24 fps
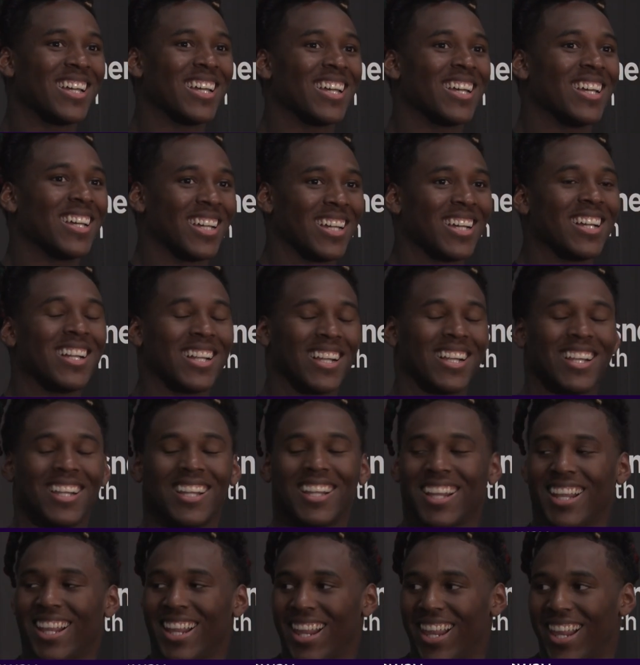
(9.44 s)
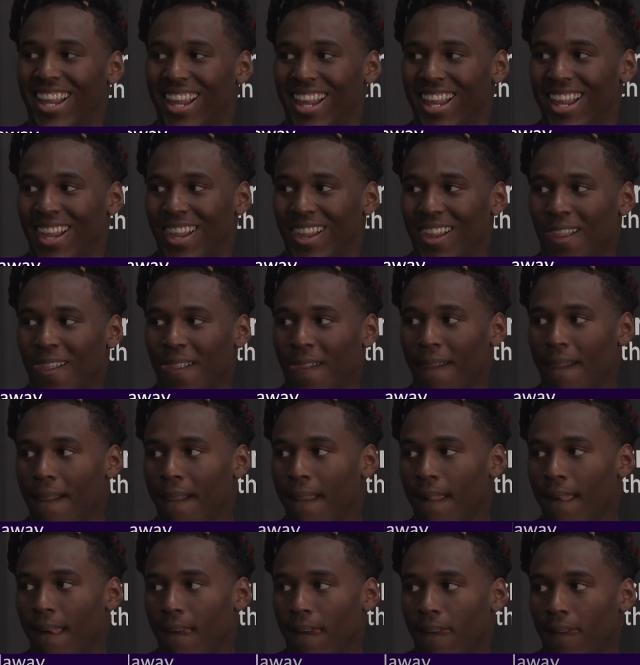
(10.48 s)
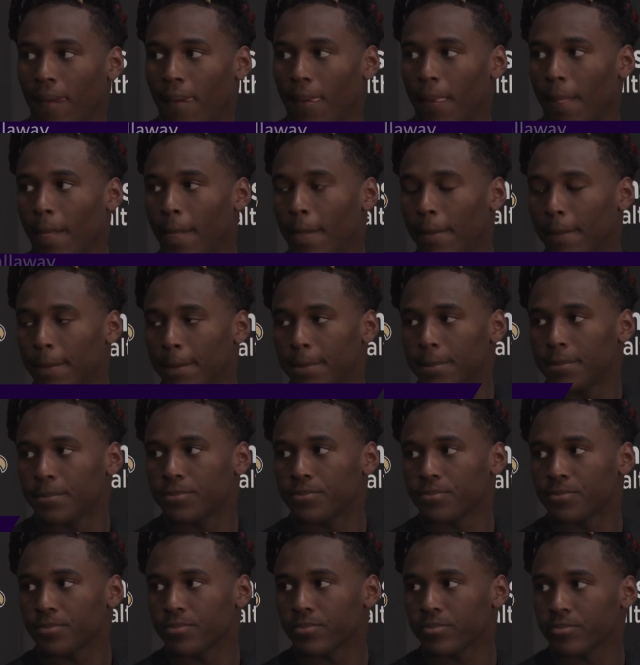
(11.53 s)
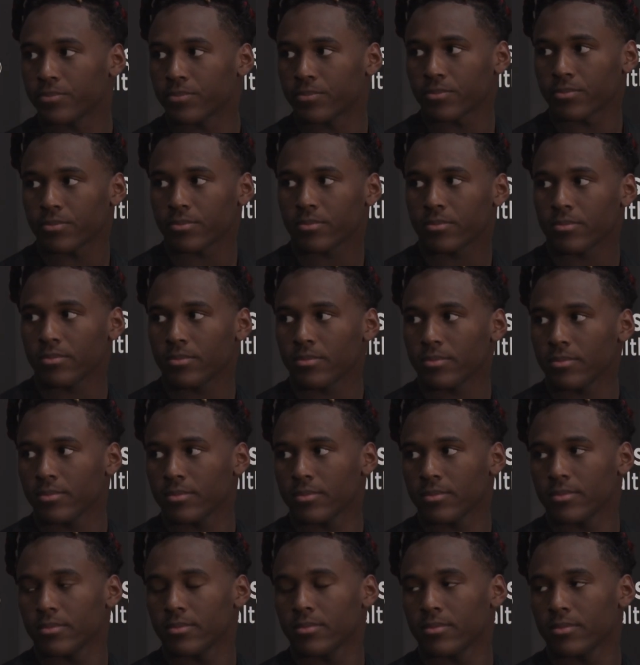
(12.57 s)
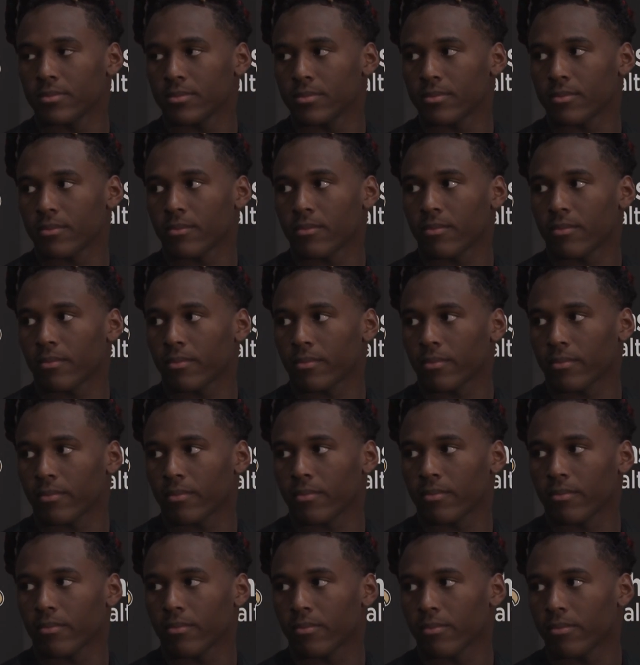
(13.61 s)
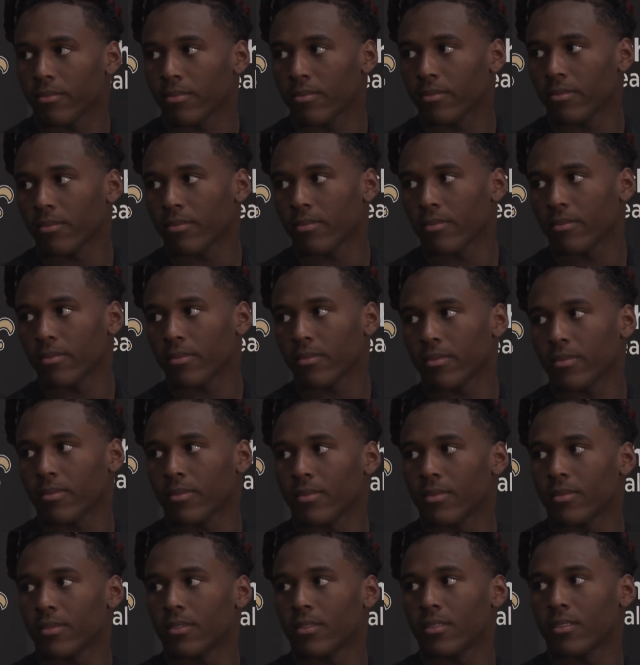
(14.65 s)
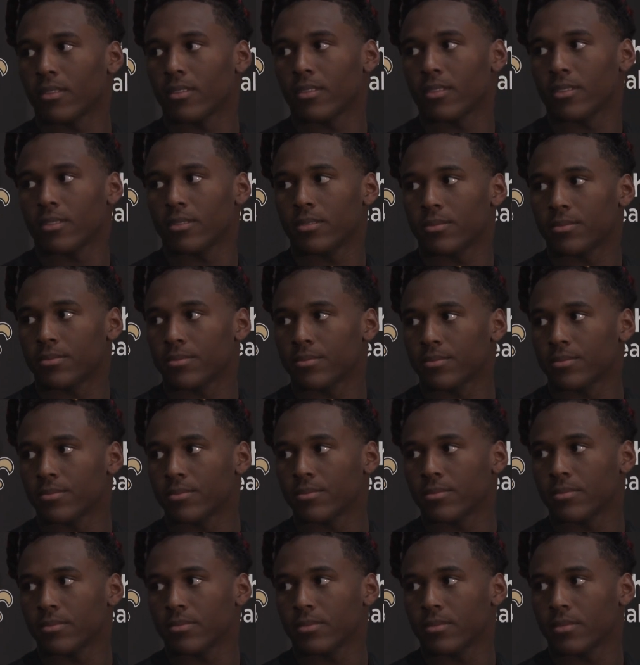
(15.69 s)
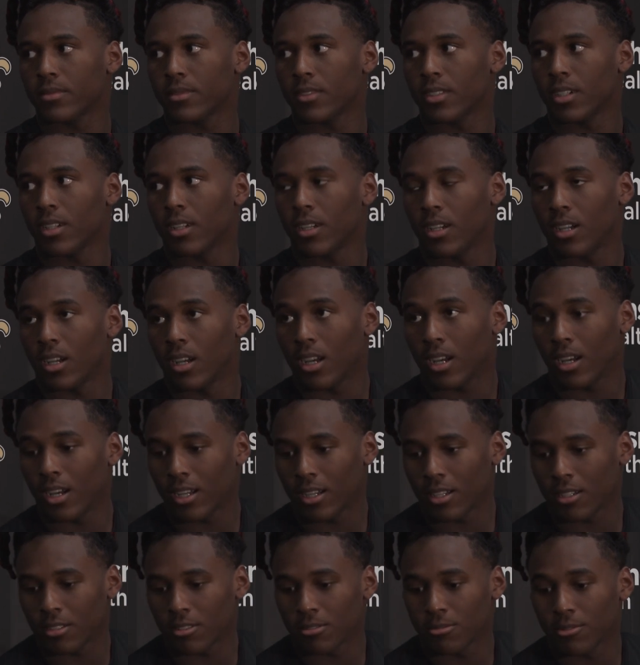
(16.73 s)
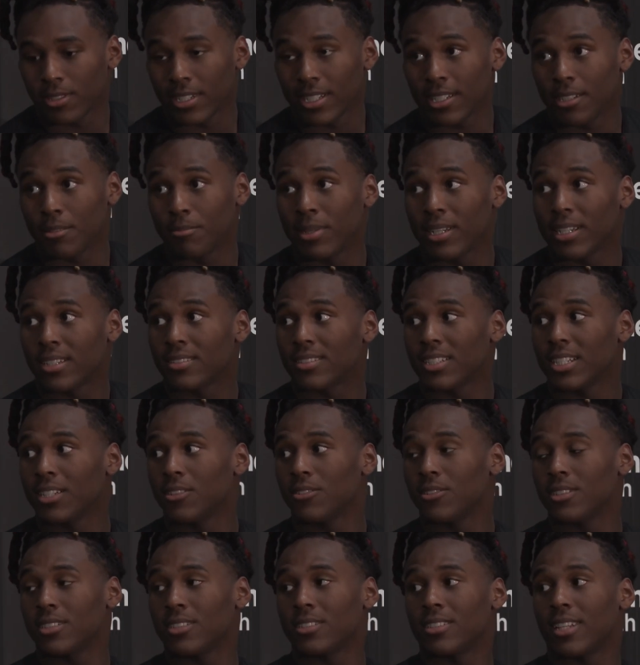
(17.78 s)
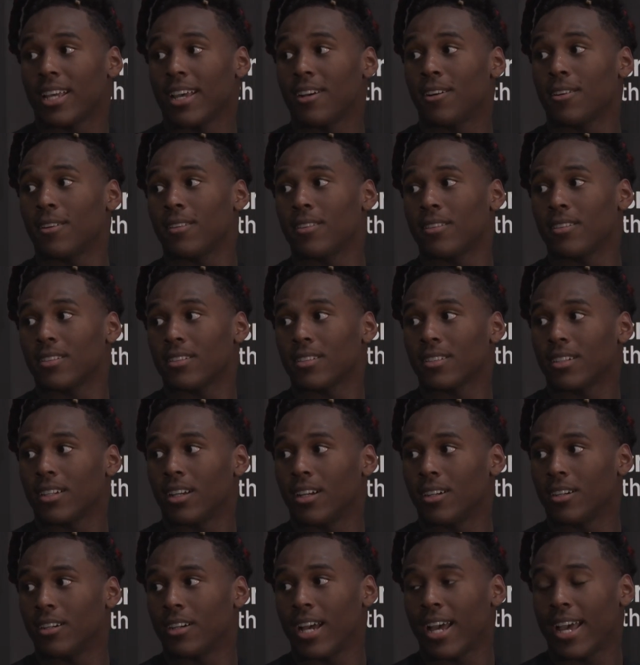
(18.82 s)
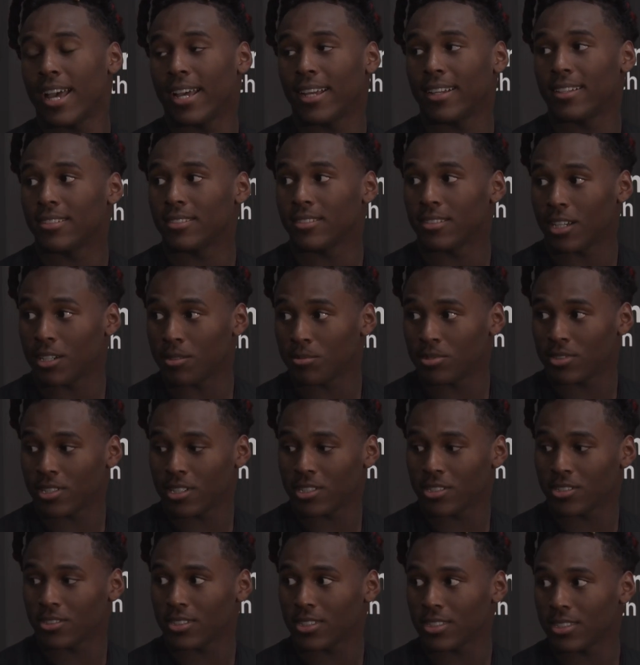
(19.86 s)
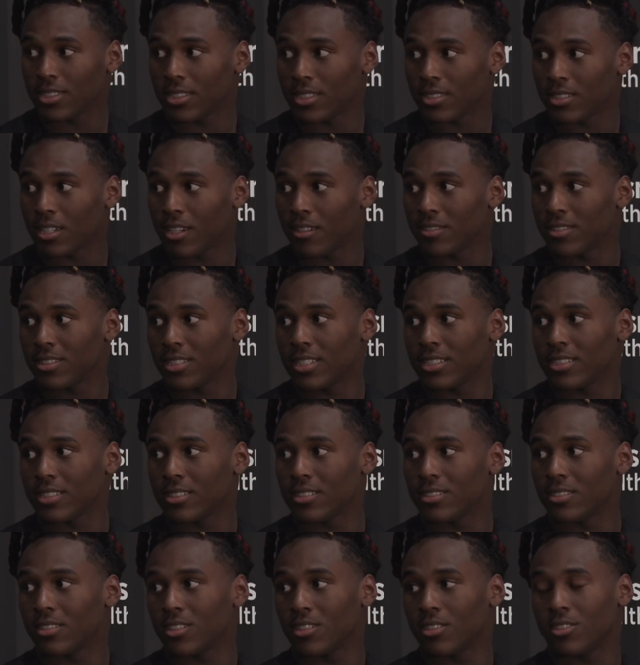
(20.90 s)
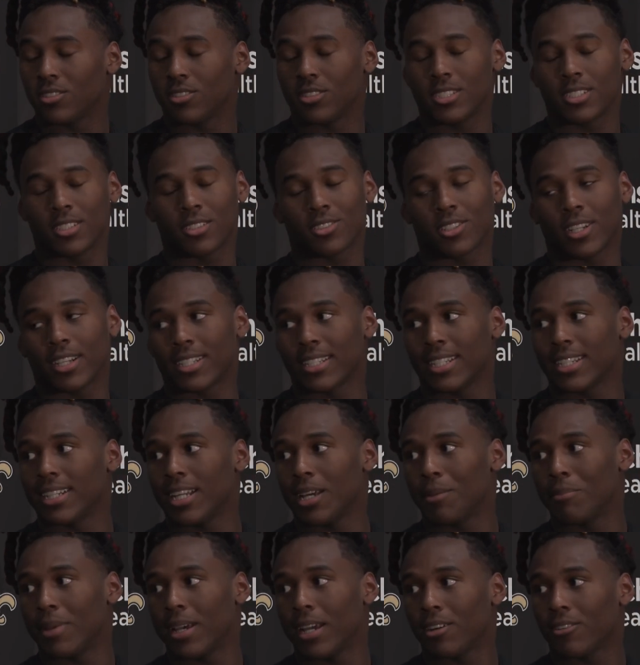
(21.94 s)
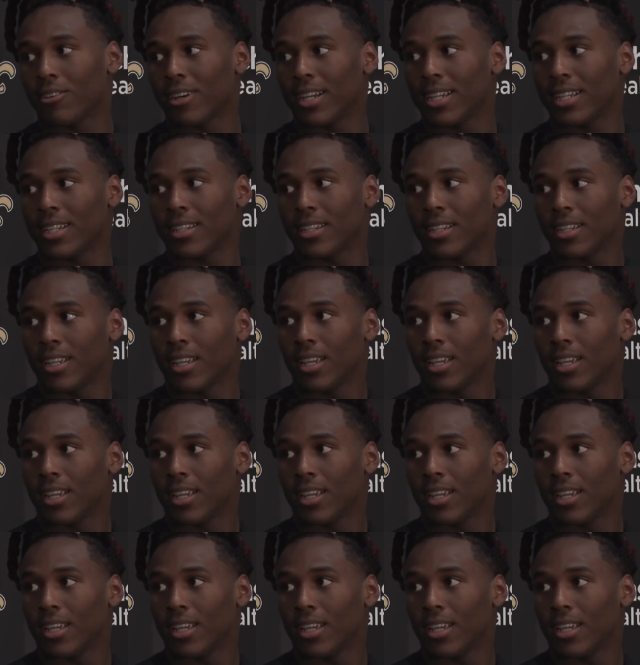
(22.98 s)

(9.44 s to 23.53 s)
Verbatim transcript: Marquez, what was your, your main focus this offseason after getting a lot of time to play last year? What, what did you want to kind of get better at, hone in on? Uh, really, the biggest thing was health. Uh, I had thumb surgery this offseason, so just trying to get that back right.